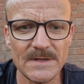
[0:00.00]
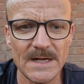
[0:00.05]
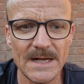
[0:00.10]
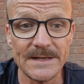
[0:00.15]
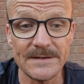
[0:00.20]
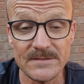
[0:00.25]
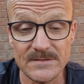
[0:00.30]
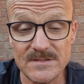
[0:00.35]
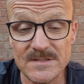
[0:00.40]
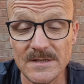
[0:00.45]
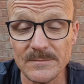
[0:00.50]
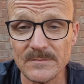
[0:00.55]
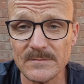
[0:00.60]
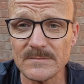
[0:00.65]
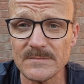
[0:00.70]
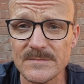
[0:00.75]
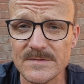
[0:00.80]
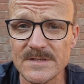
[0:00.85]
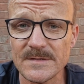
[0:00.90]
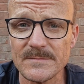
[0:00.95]
And
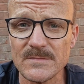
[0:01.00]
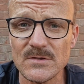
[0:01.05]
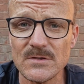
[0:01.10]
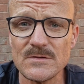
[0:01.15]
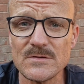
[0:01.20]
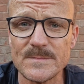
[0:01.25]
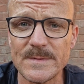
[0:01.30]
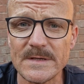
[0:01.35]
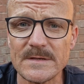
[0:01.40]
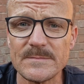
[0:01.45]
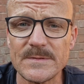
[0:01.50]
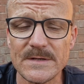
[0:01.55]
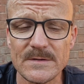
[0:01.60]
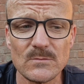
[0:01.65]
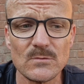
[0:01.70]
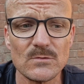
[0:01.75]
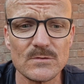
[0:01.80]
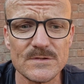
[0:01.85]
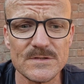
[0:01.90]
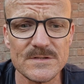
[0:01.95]
some huge big bit of
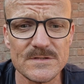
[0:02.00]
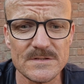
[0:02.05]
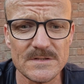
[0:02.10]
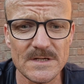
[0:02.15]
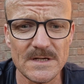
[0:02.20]
waters